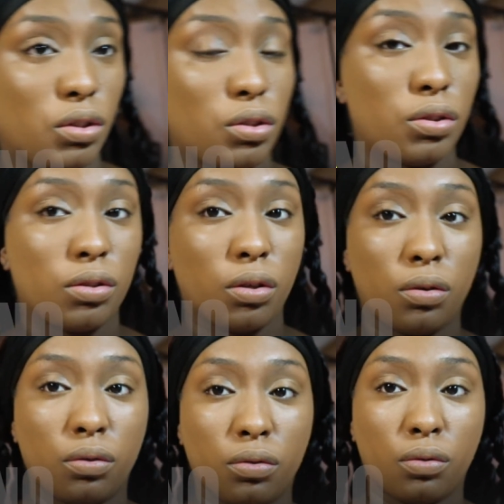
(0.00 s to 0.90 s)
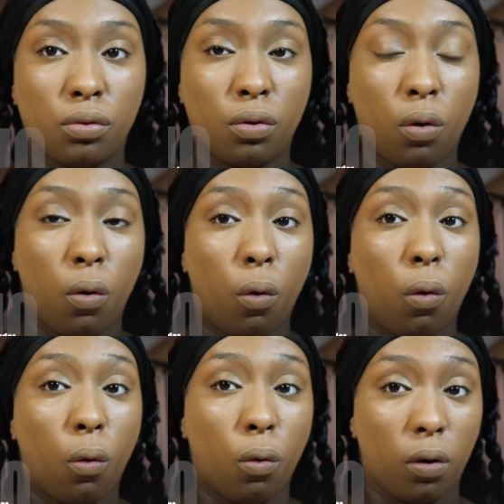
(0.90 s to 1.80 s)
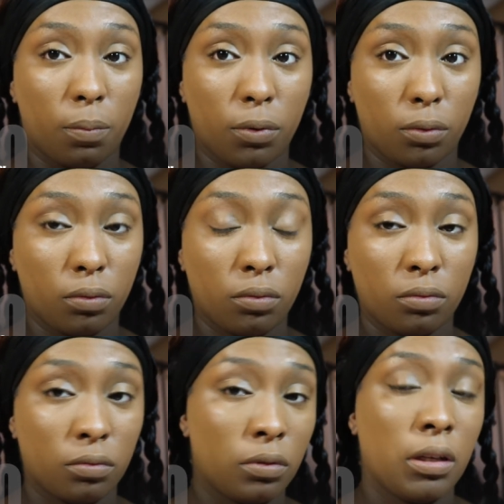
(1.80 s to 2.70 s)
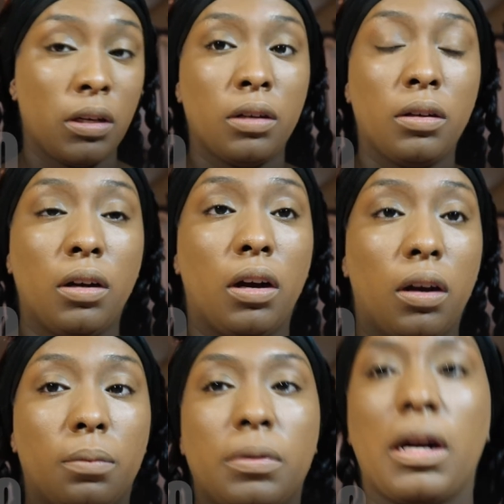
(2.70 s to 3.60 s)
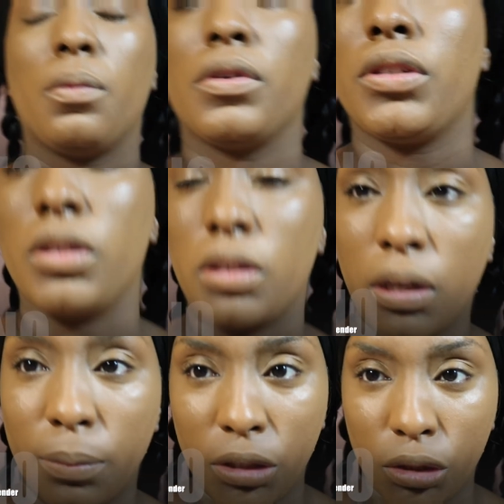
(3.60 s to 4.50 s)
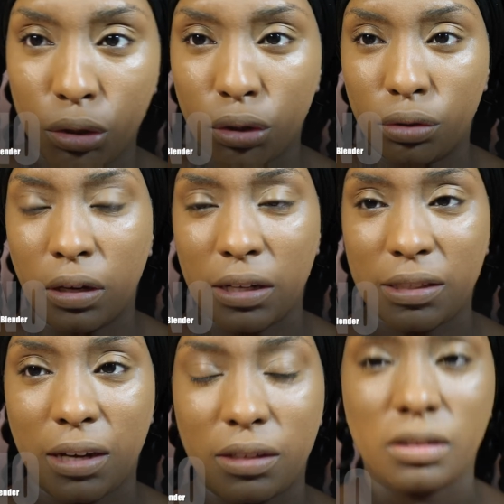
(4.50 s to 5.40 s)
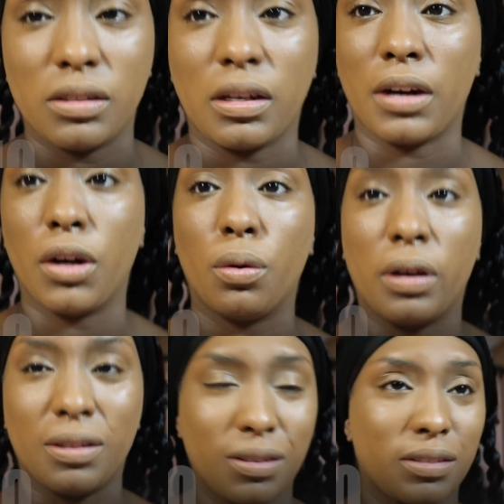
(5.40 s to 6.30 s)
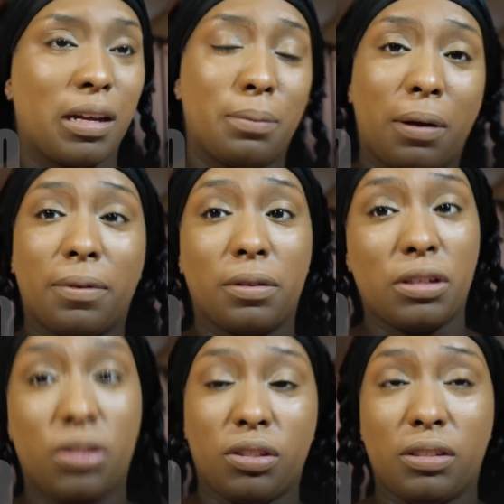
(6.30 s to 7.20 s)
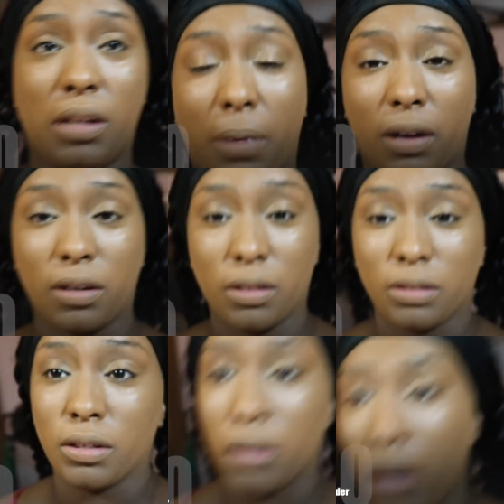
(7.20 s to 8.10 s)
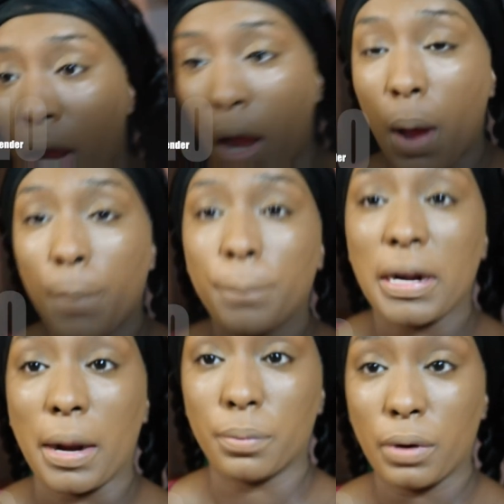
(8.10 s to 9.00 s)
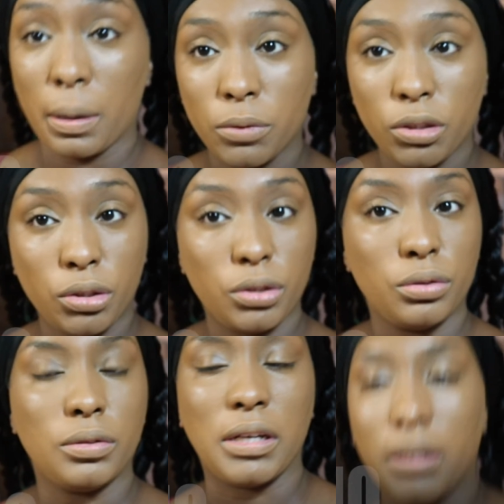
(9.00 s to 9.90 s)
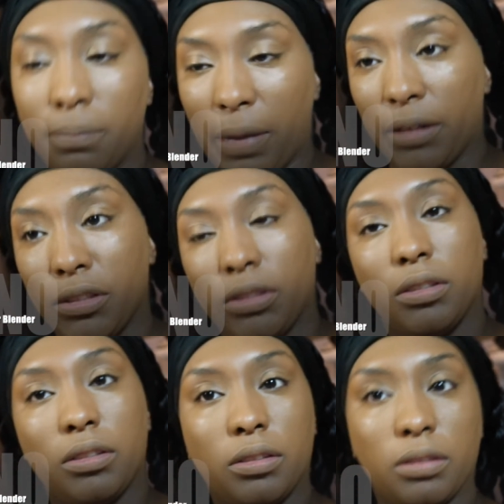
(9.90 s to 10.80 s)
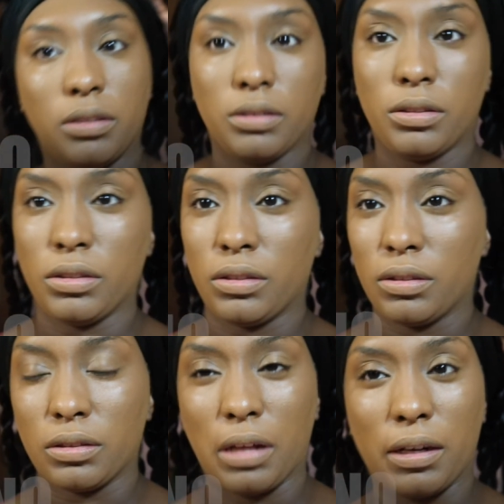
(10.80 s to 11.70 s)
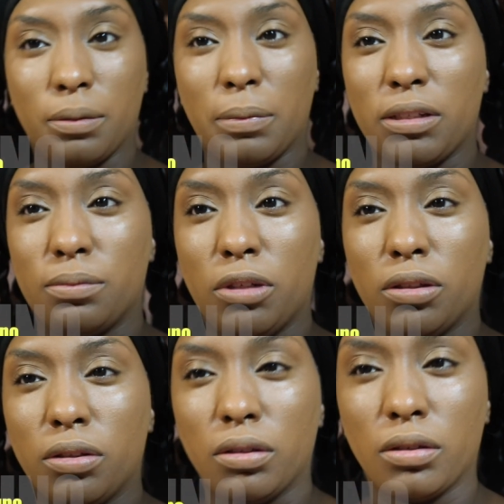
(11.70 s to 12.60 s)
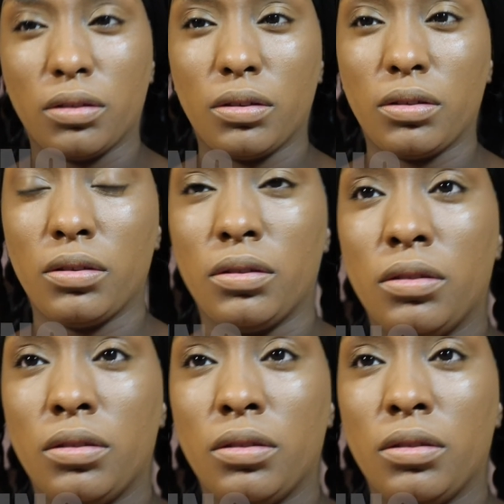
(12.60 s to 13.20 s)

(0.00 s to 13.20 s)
is horrible, but I wanted to come in and show you guys how this look. I know it looks like my foundation is not my color, but I promise you it matches. It's just this lighting makes me look